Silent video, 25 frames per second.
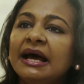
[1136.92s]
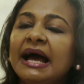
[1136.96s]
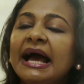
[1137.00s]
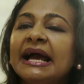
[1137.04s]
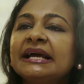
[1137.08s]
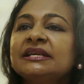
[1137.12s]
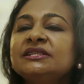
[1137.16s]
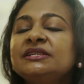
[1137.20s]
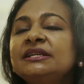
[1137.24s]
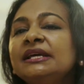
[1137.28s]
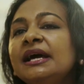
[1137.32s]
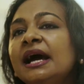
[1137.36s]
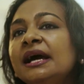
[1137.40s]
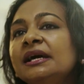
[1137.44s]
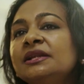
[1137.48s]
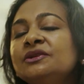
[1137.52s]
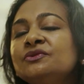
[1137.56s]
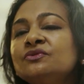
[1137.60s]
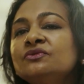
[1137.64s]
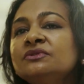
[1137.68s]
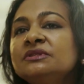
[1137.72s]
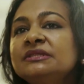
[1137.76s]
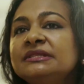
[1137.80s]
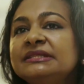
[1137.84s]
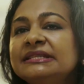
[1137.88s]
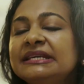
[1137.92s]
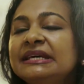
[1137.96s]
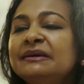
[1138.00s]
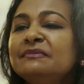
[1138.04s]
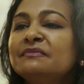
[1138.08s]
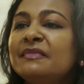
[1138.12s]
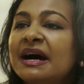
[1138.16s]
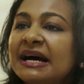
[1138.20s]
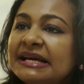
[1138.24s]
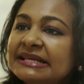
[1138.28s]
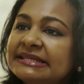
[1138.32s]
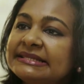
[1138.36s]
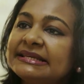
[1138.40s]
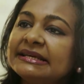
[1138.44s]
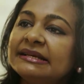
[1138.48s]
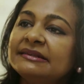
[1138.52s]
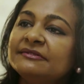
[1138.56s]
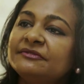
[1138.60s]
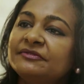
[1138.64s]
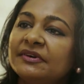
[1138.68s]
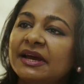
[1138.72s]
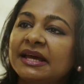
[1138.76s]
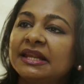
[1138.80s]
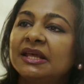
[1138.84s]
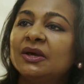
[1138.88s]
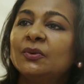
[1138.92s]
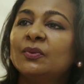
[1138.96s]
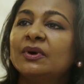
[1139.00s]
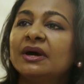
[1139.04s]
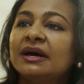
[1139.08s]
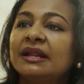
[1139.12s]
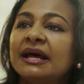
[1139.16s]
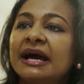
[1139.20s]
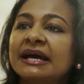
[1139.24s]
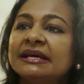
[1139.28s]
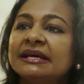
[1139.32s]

Actually, I don't see myself anywhere.